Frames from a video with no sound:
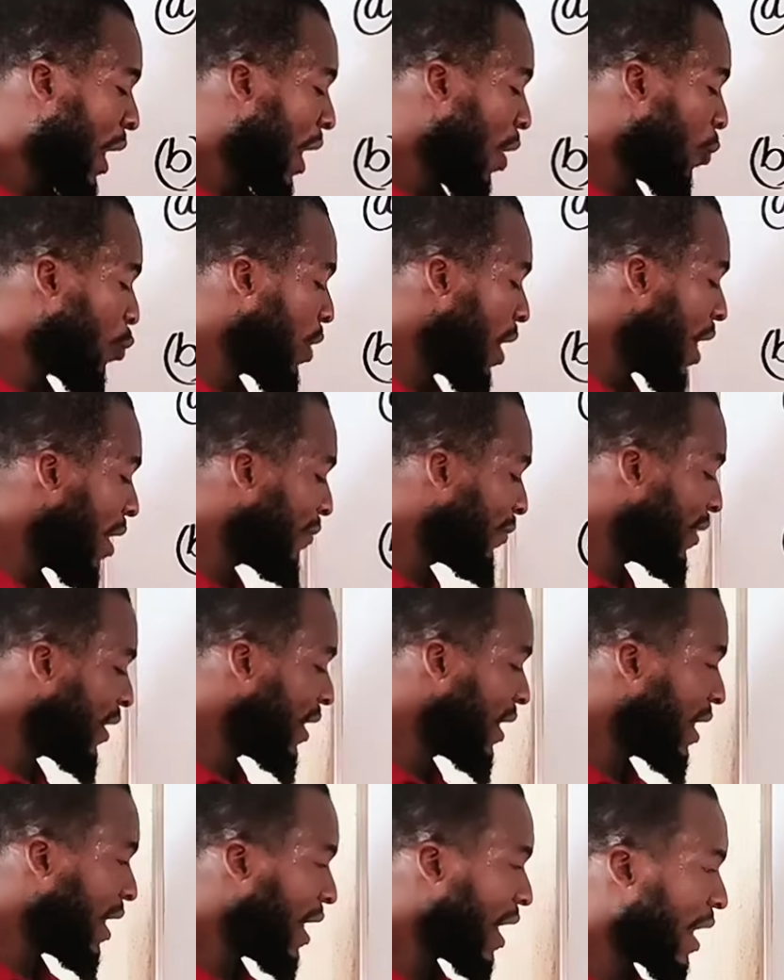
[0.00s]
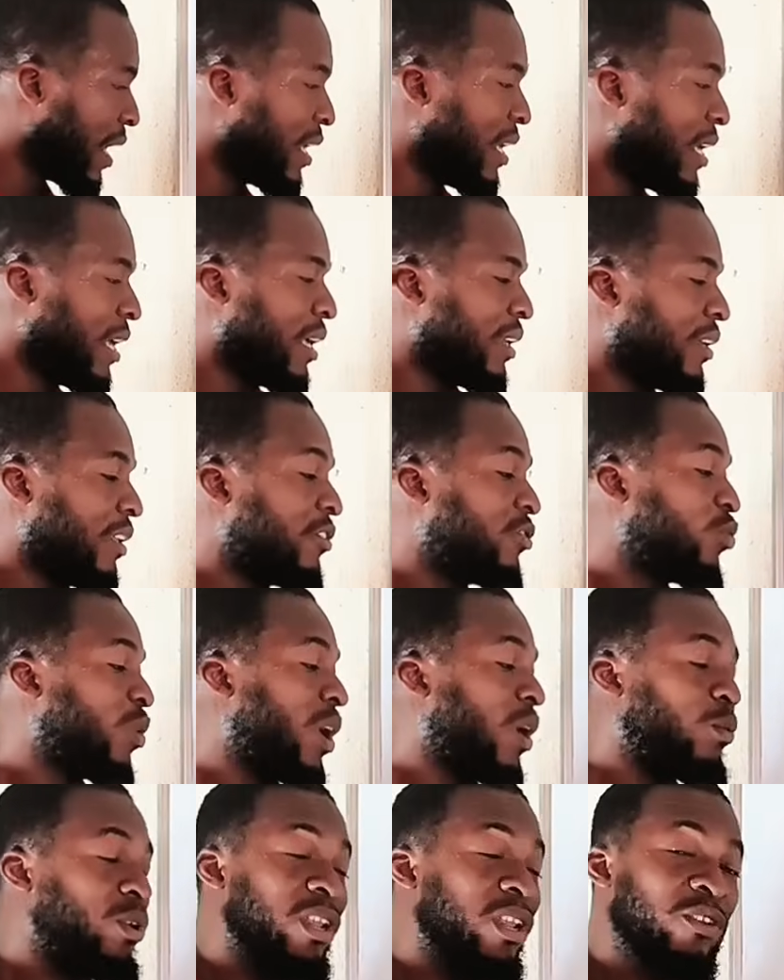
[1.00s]
and we have three here, this is
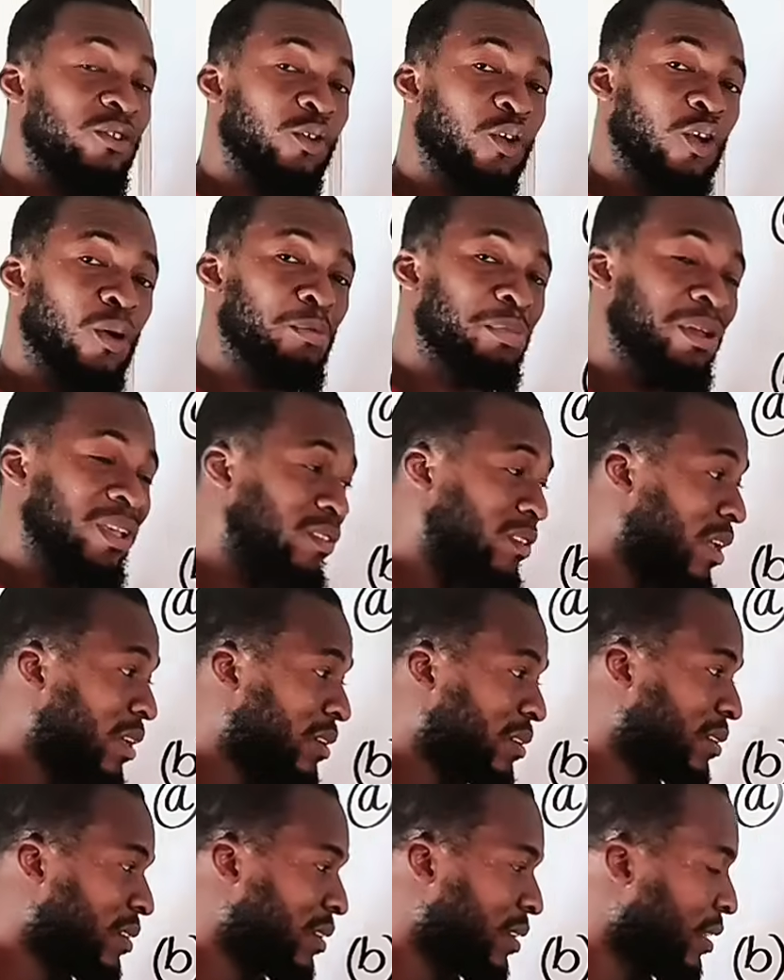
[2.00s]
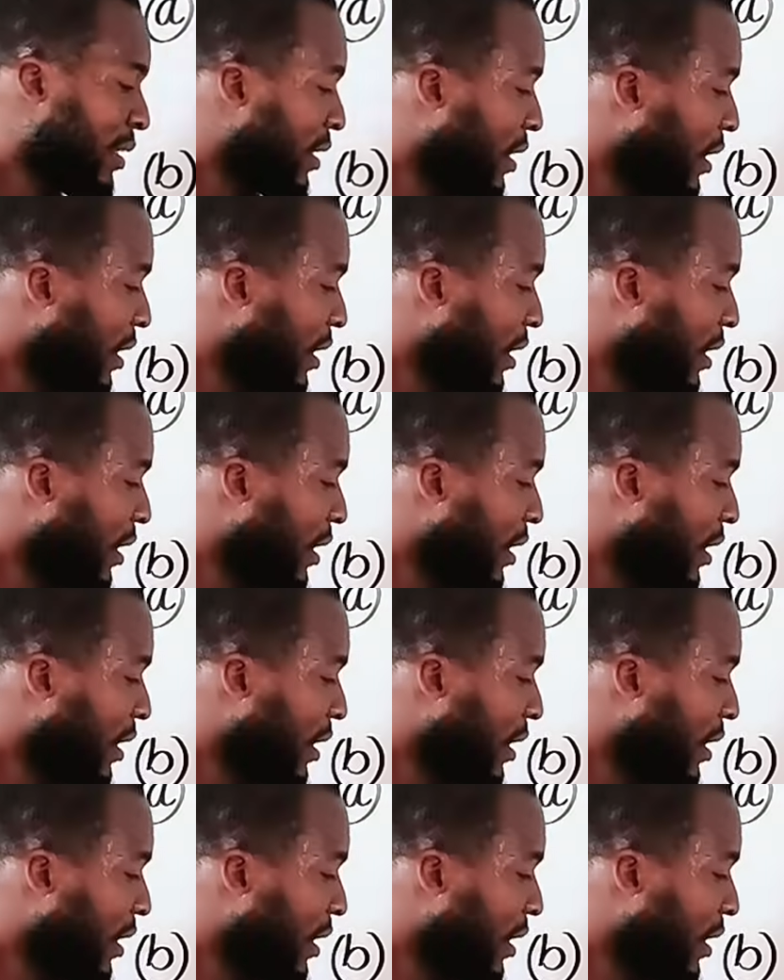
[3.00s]
why we need to compensate.